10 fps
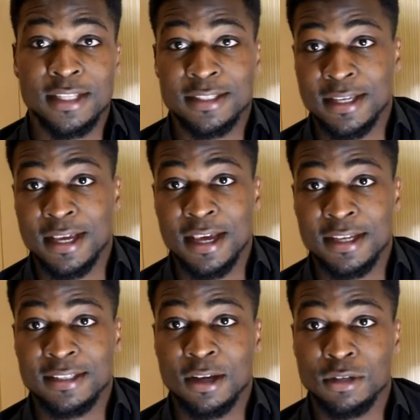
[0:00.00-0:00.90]
let's say a
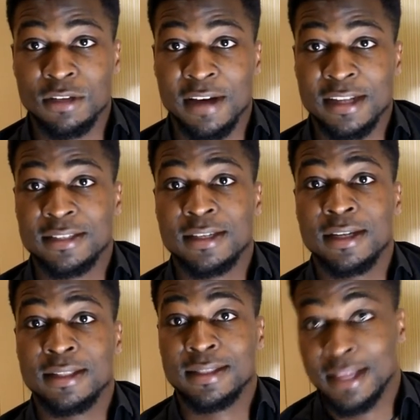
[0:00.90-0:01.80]
cell divides
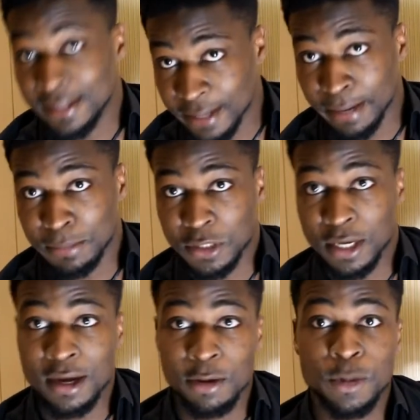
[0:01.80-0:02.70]
10 times,
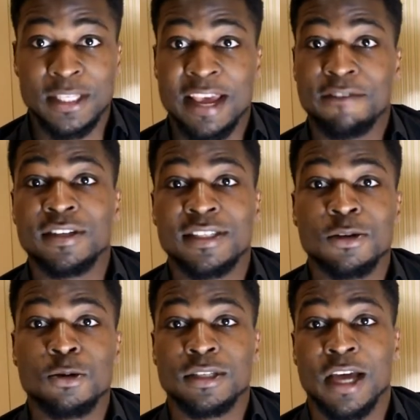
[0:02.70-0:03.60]
with every
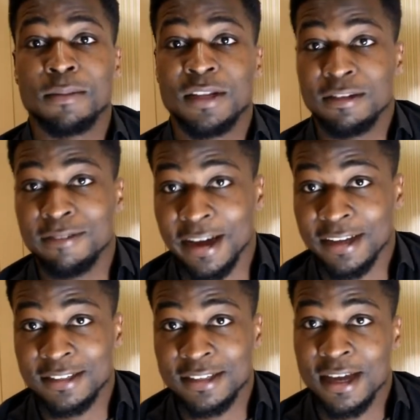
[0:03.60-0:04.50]
single time it
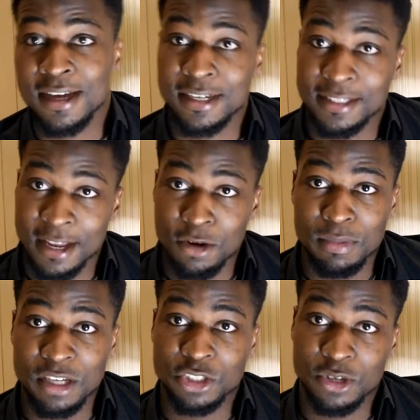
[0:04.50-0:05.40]
divides, the
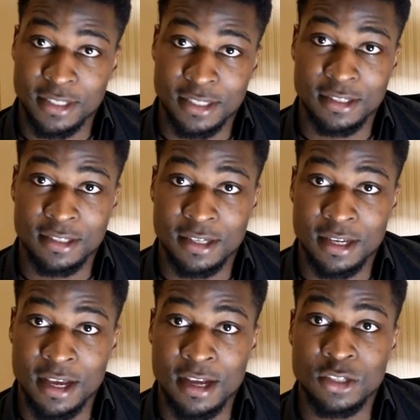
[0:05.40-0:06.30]
telomere shortens.
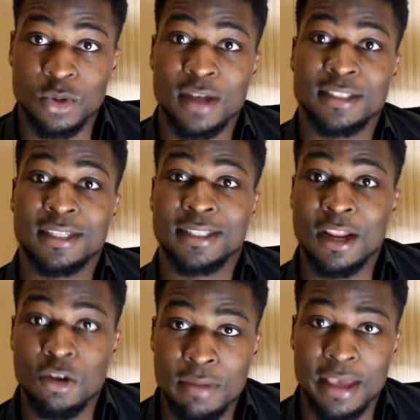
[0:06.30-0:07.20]
So as the
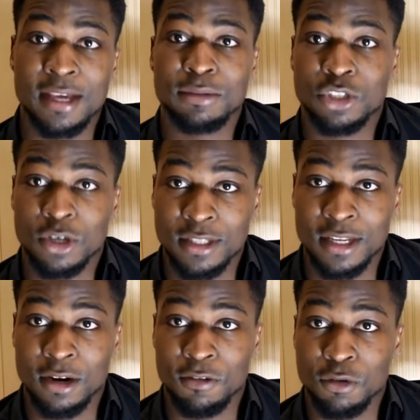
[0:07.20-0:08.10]
telomere keeps
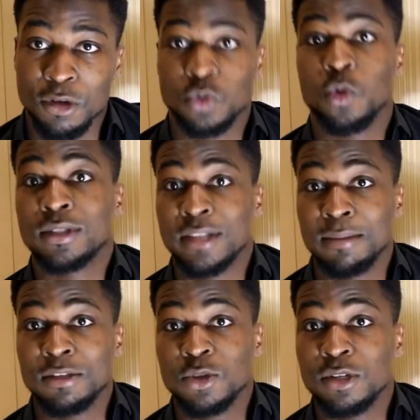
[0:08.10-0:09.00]
shortening, of course, one
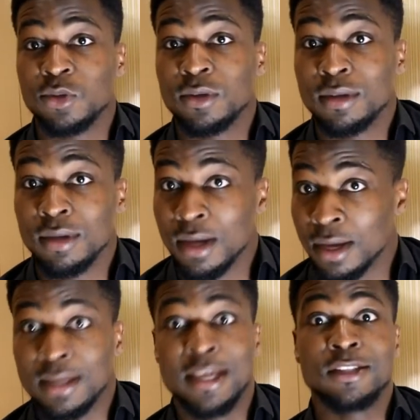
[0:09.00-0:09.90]
time it's going to
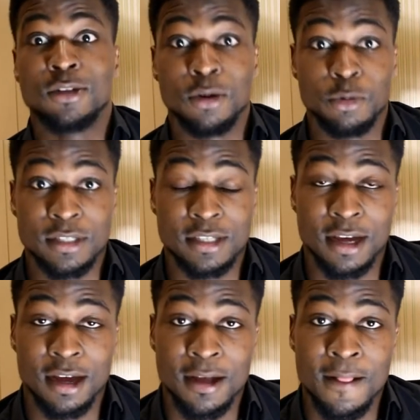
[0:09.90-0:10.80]
get done with,
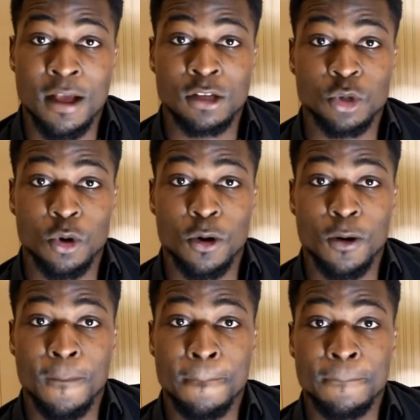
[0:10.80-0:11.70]

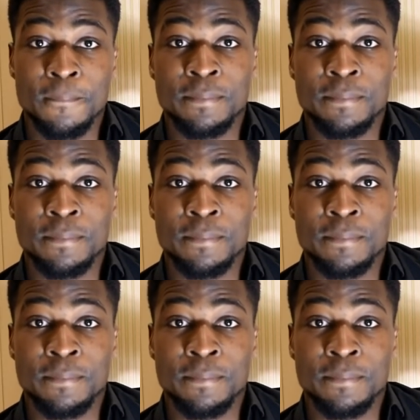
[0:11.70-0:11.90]
So